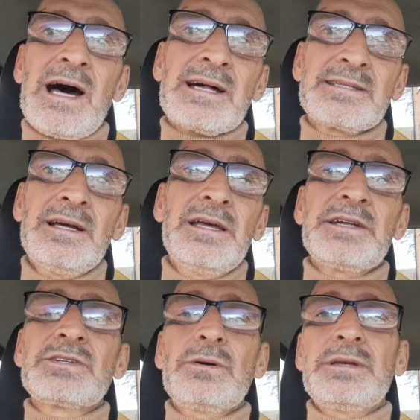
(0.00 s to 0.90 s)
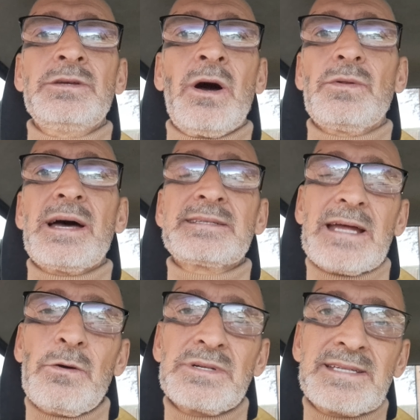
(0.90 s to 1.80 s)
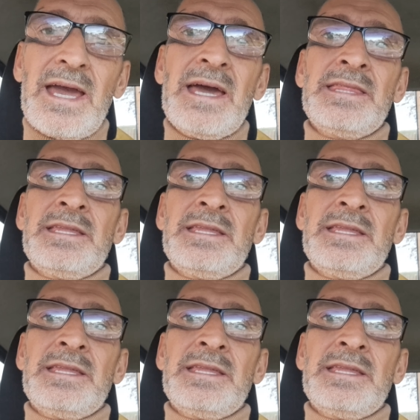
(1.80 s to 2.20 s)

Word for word: us. It's you know that's how it's getting